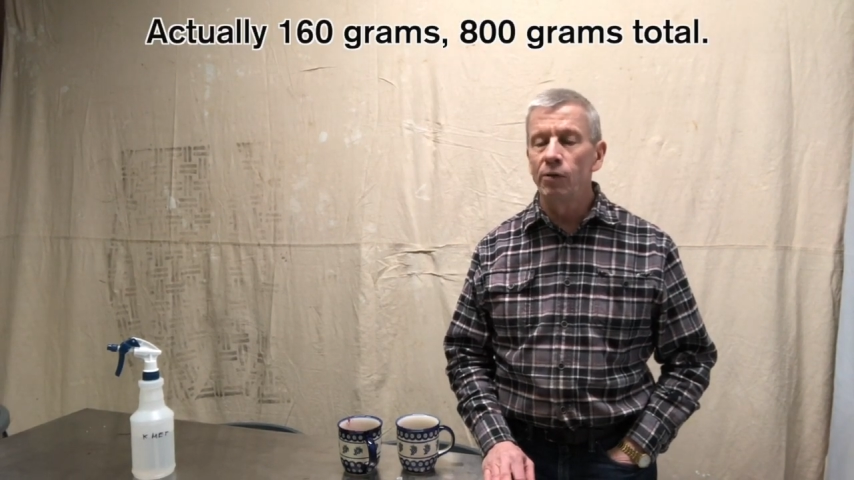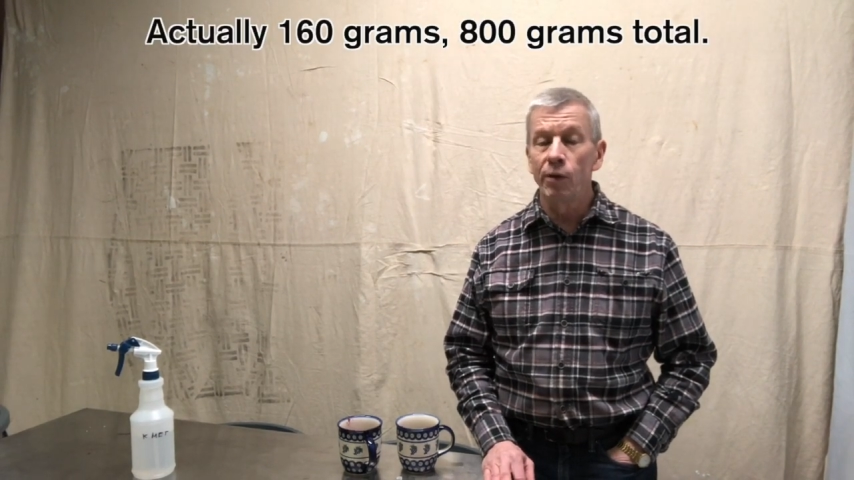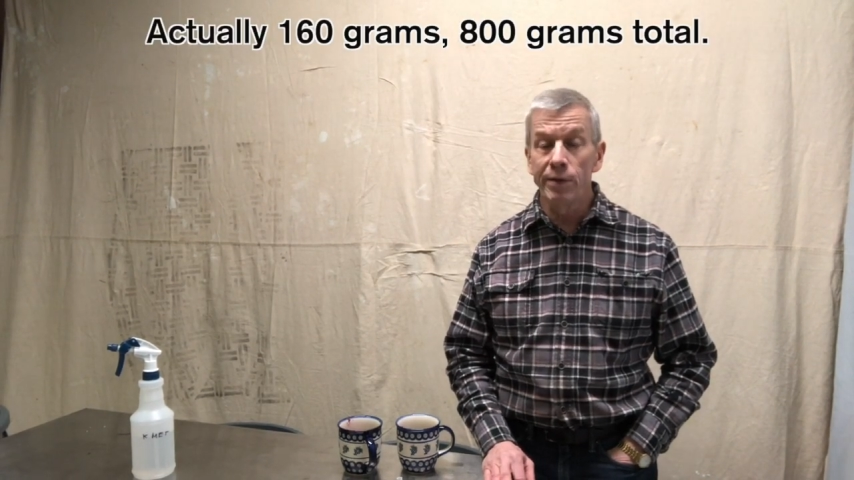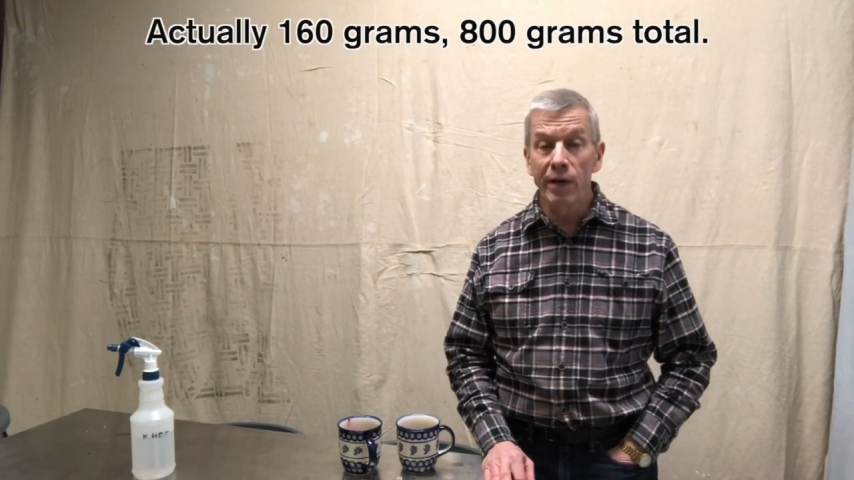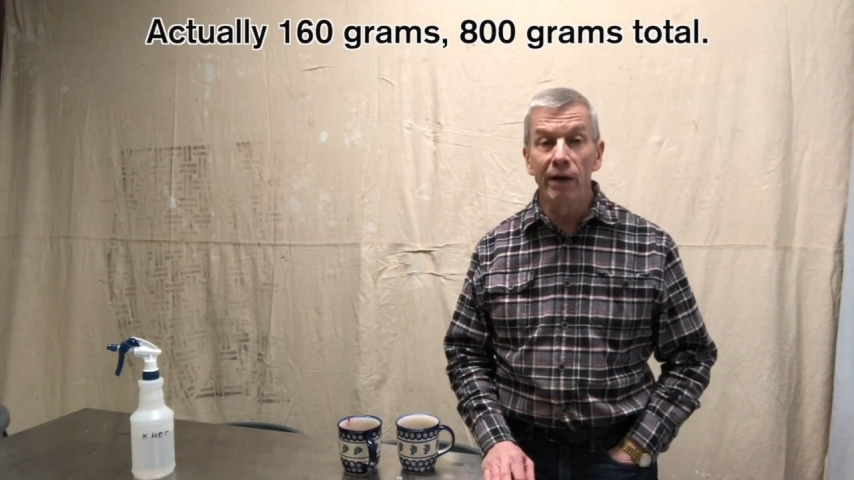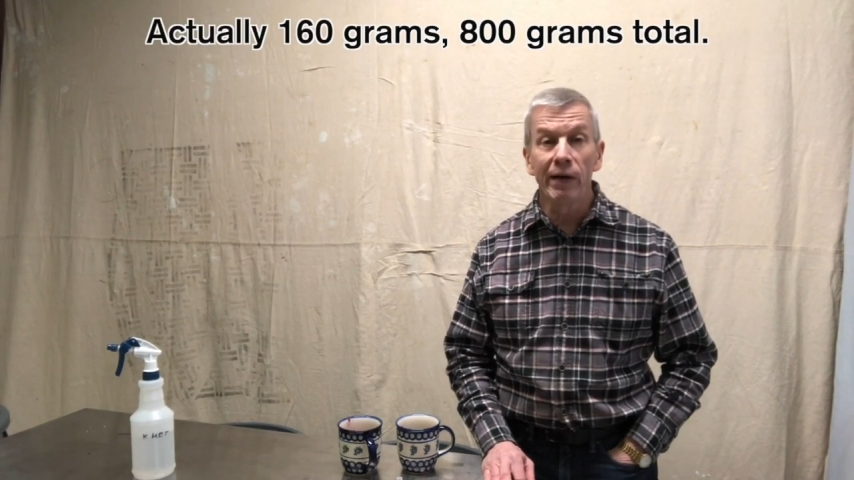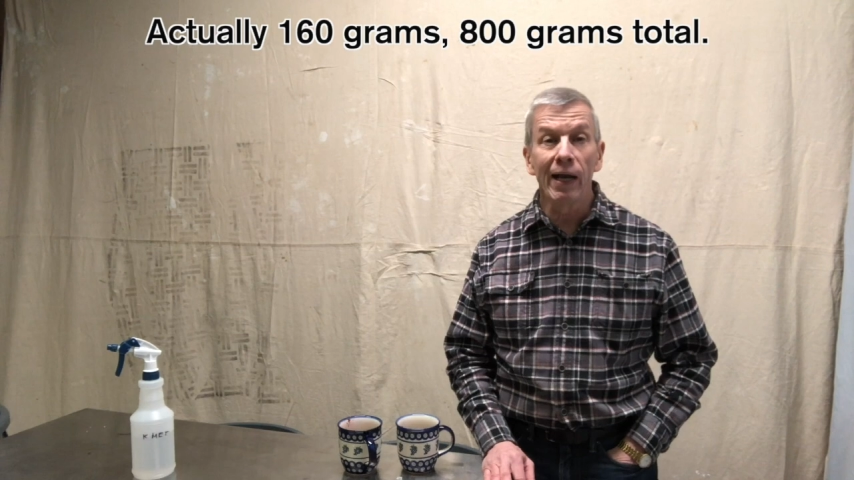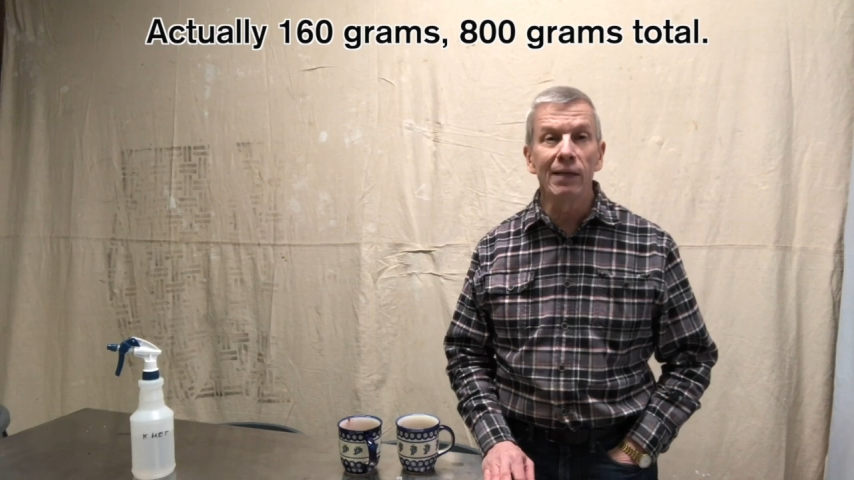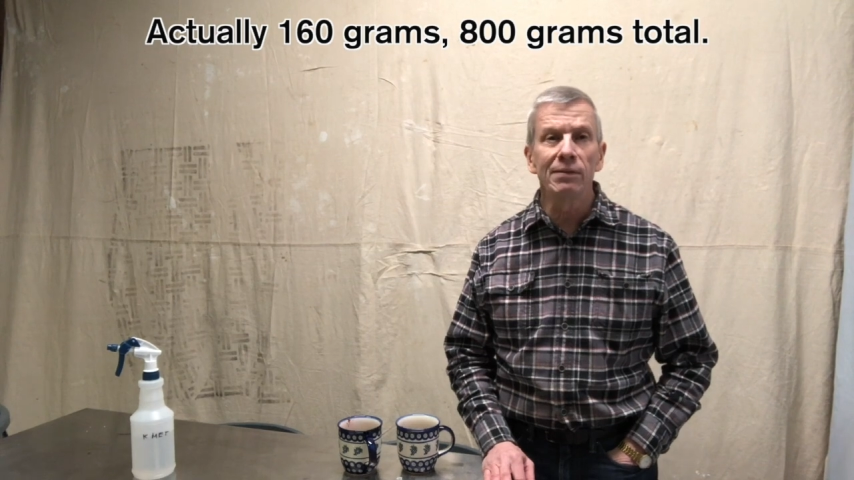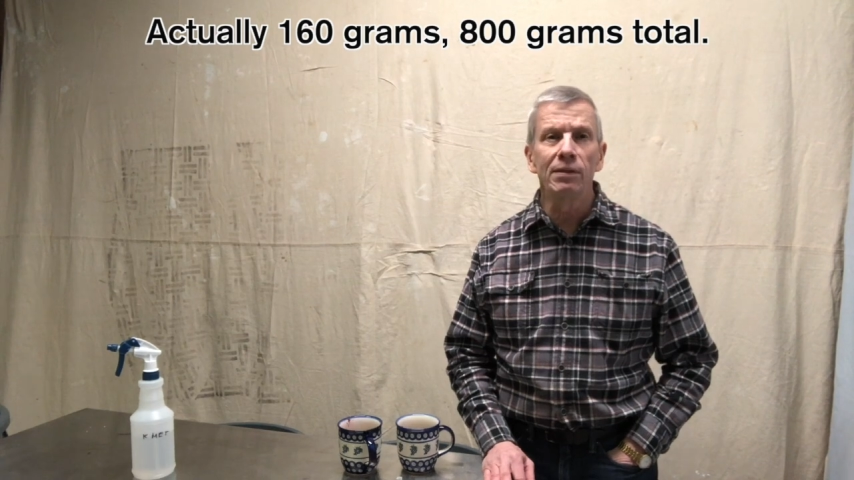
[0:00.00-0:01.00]
tartaric
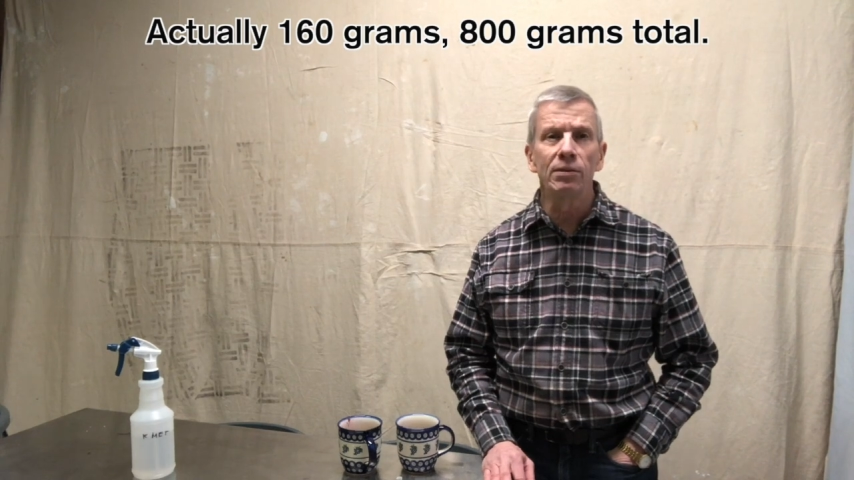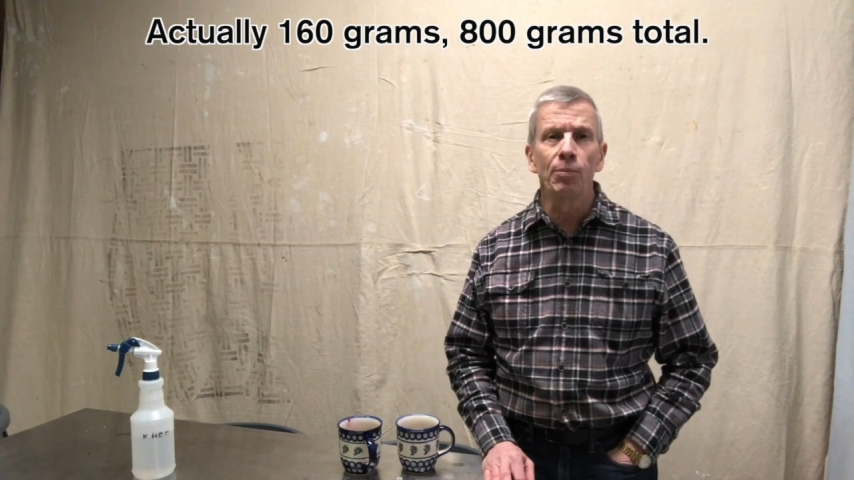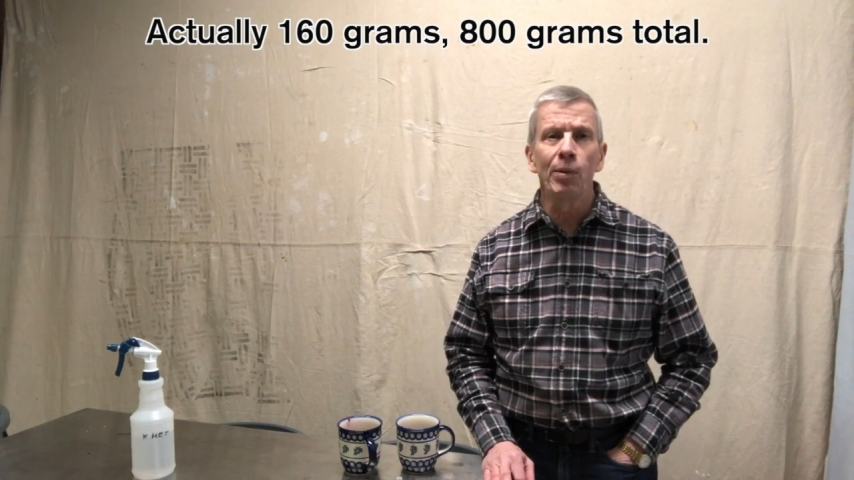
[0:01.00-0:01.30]
acid is a